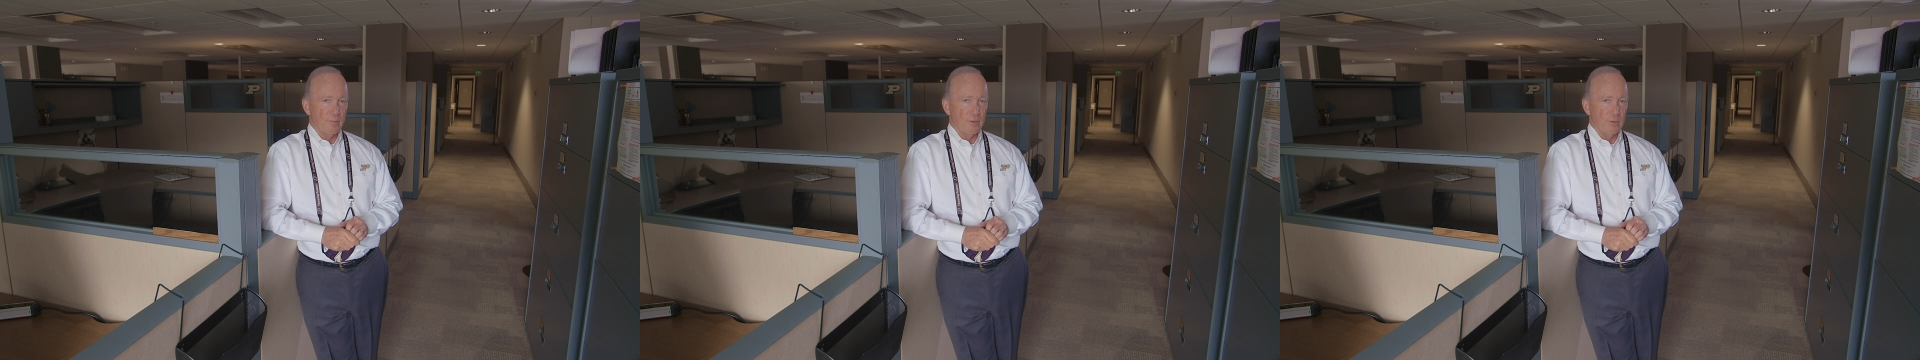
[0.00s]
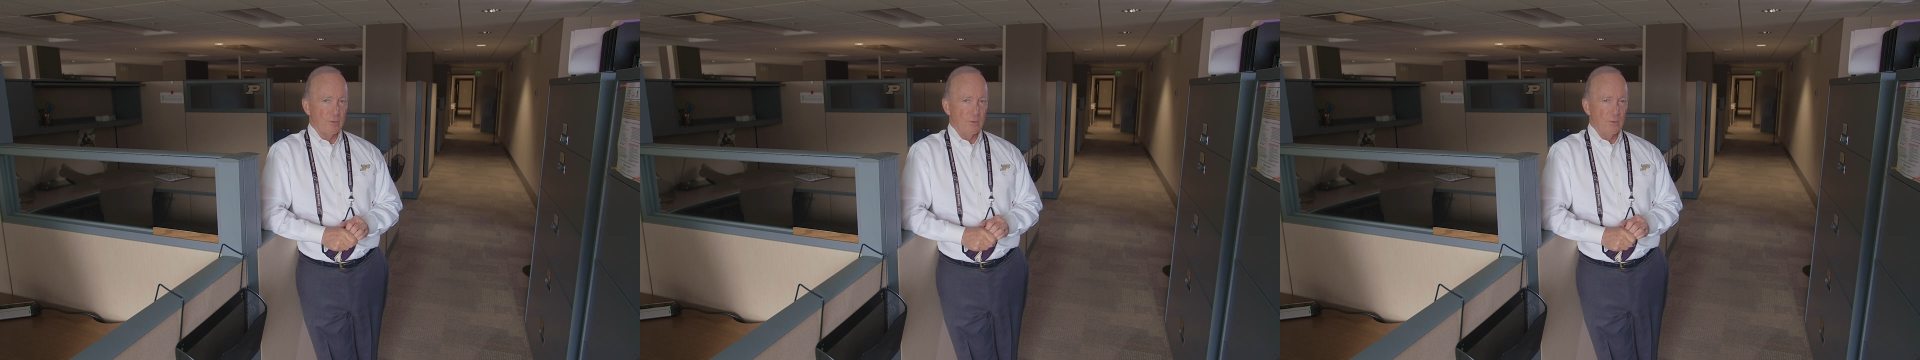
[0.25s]
of
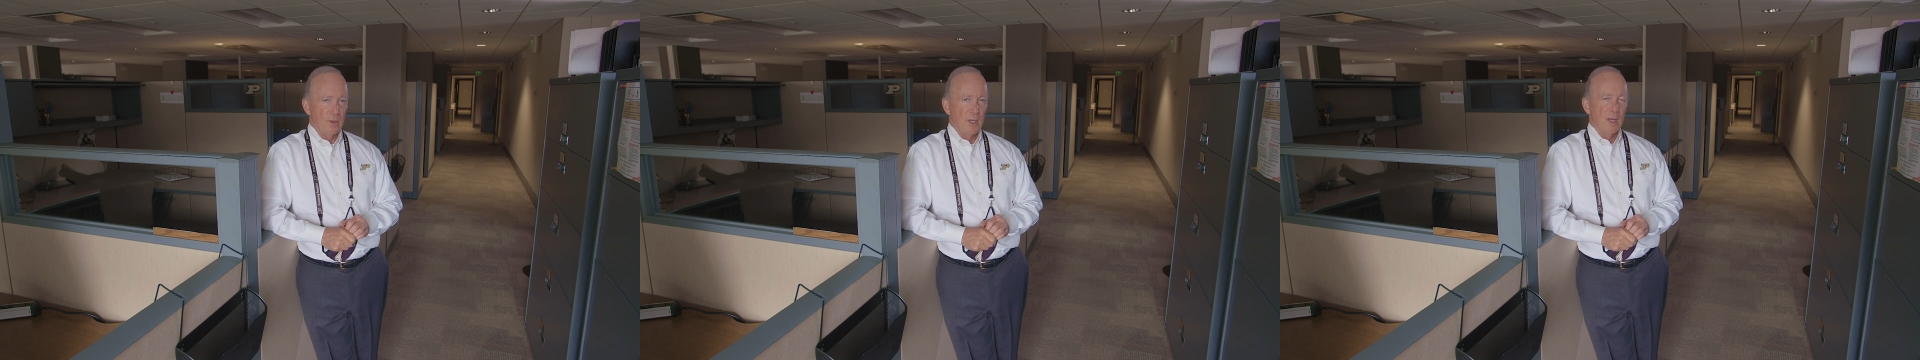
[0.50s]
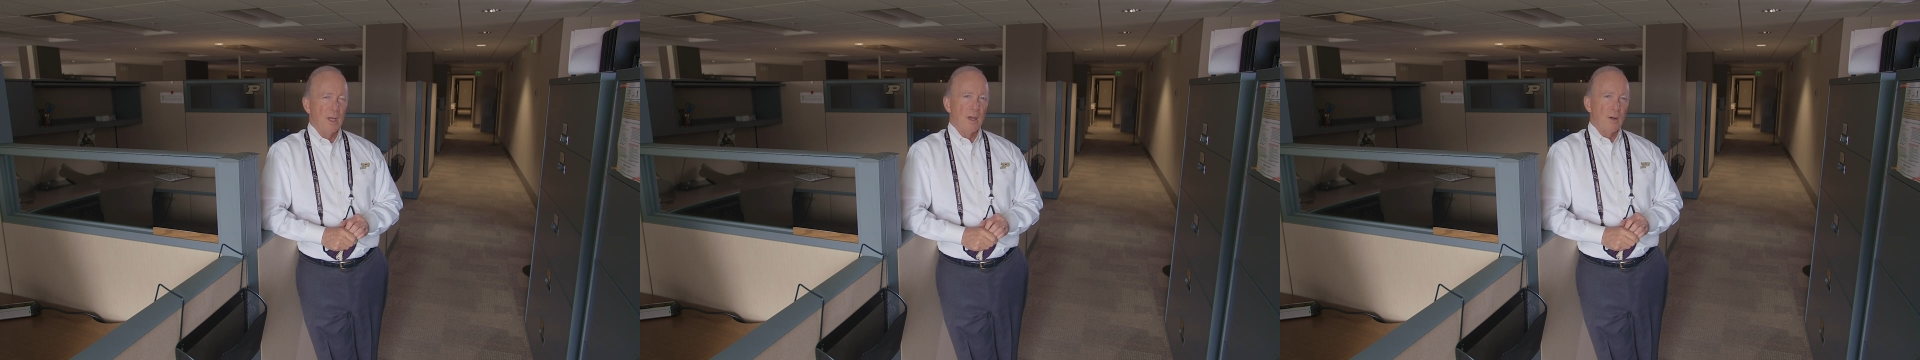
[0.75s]
Purdue,
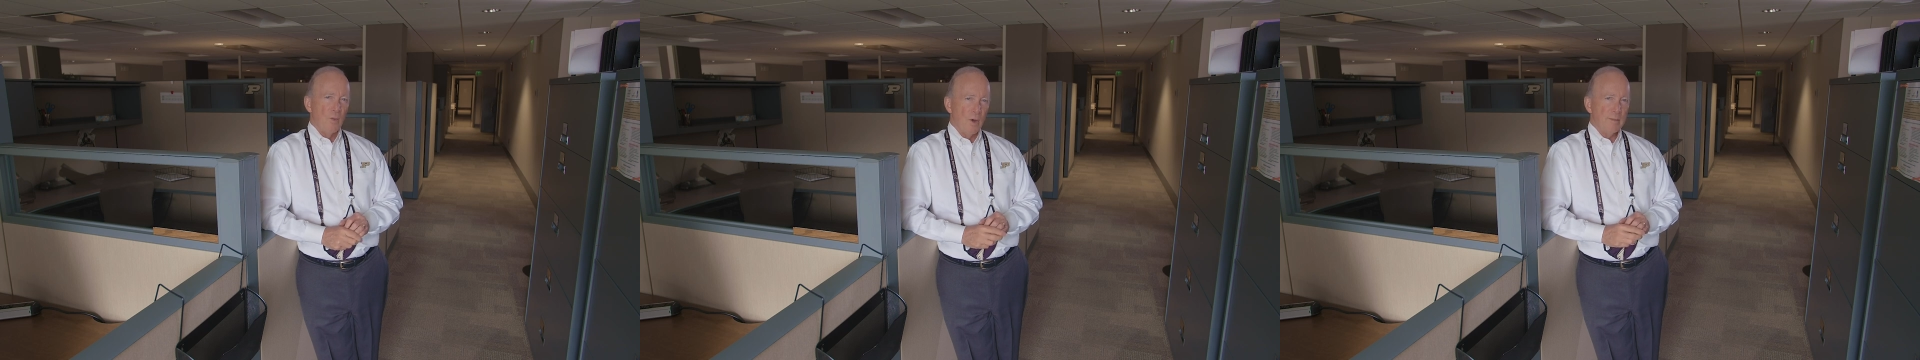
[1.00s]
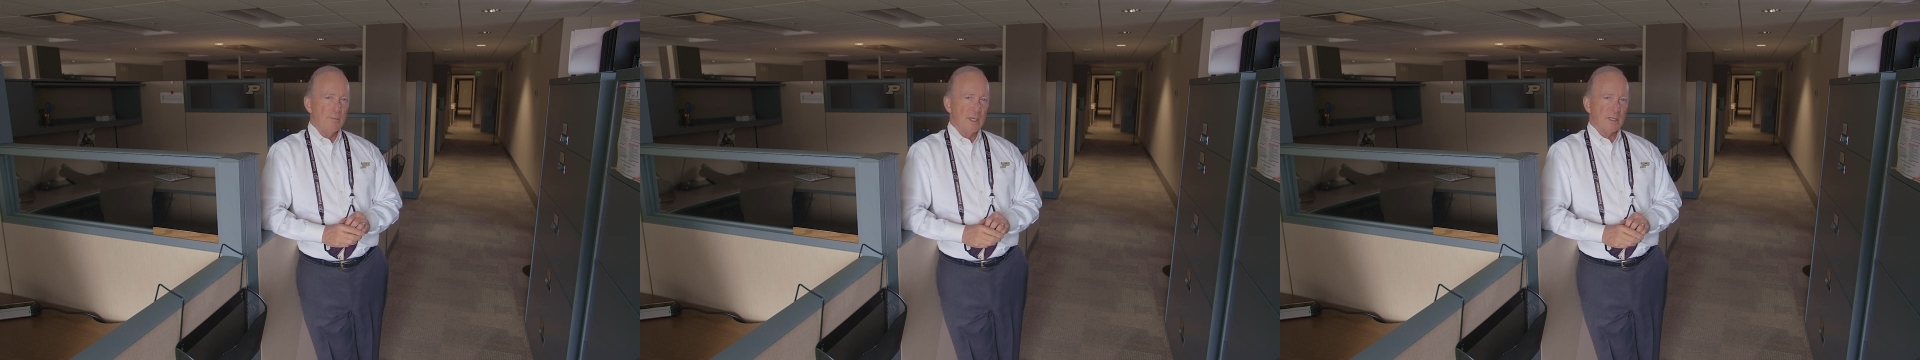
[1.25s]

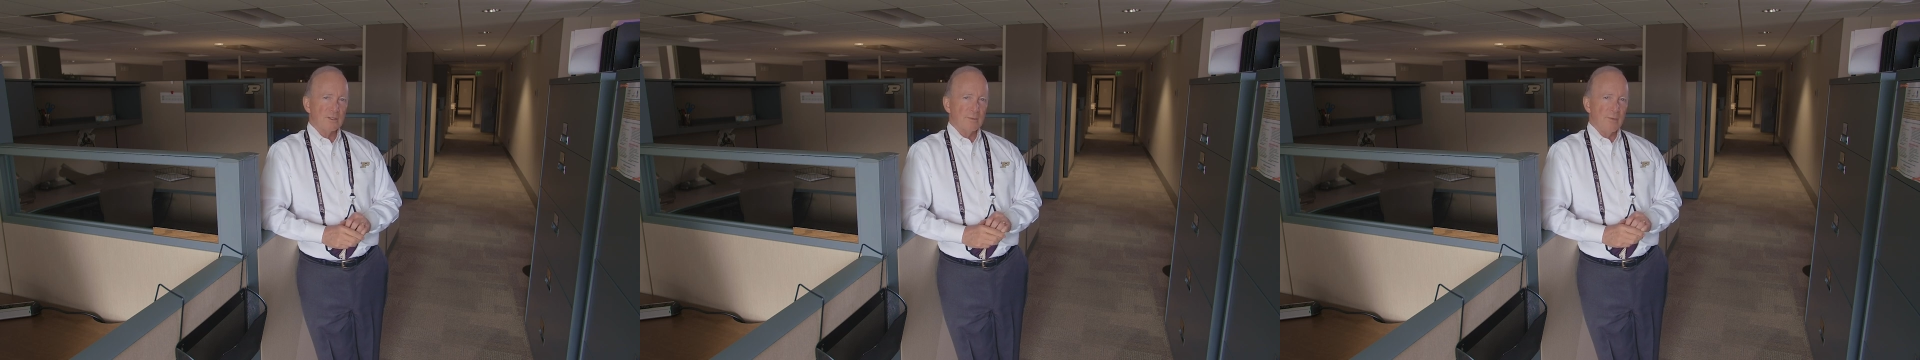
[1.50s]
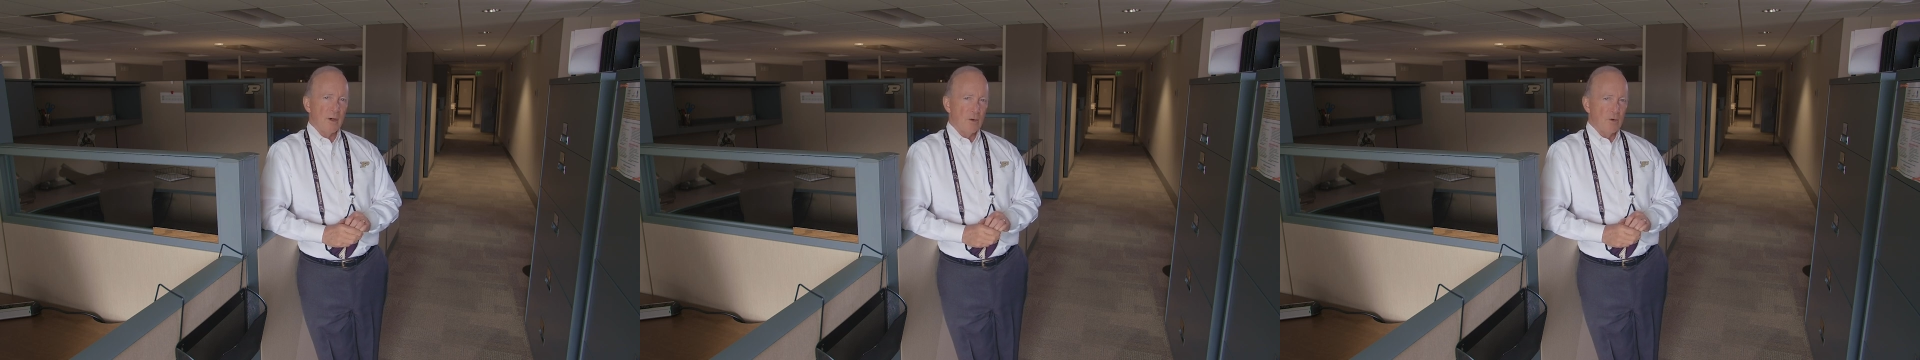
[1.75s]
what mix
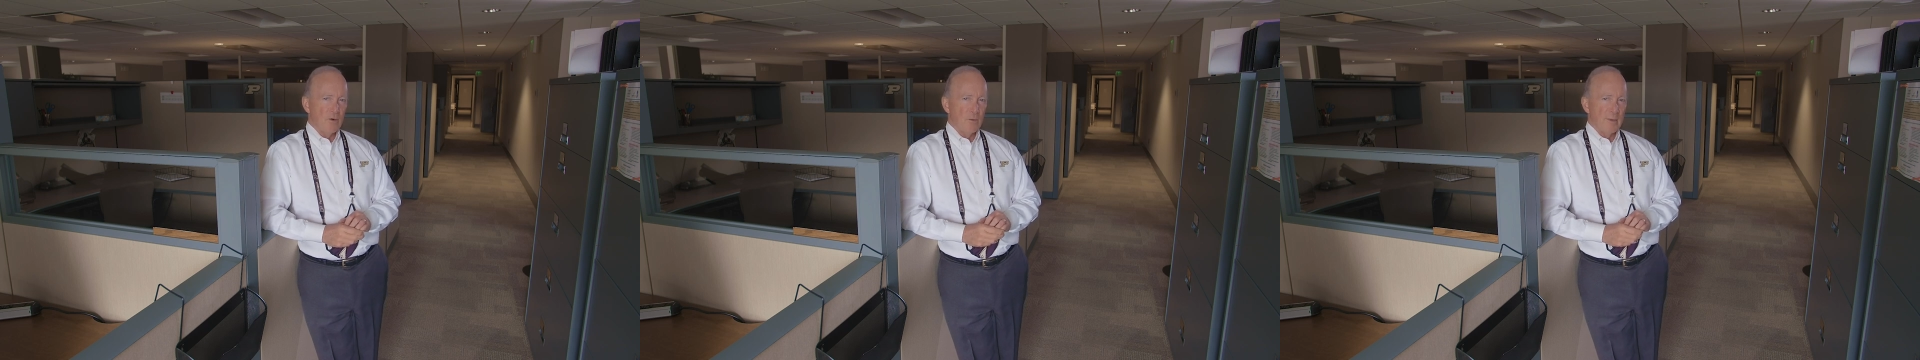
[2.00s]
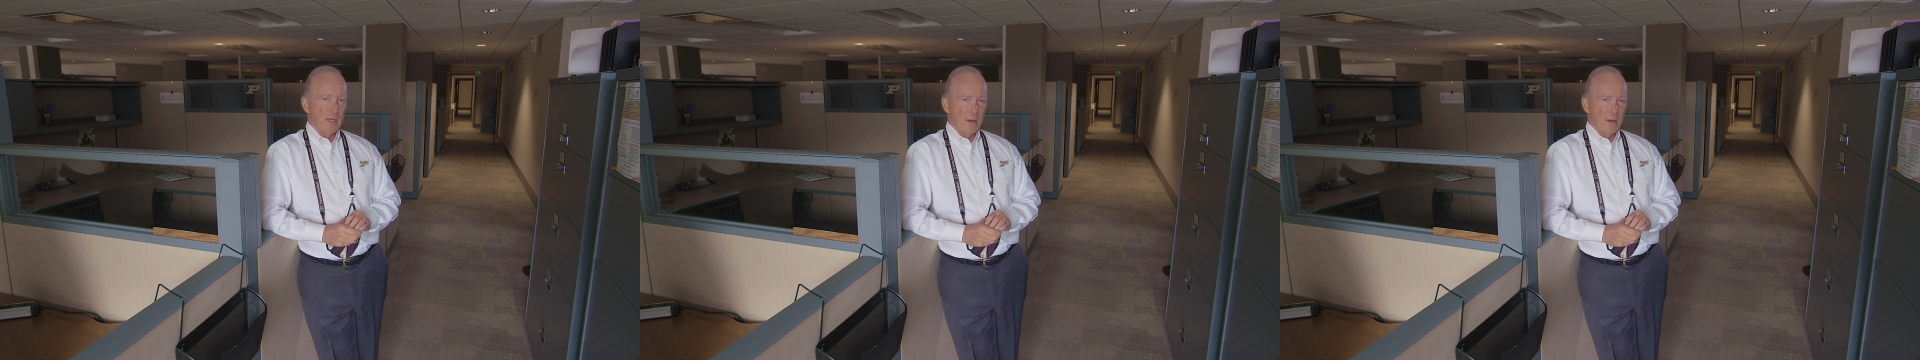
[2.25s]
of home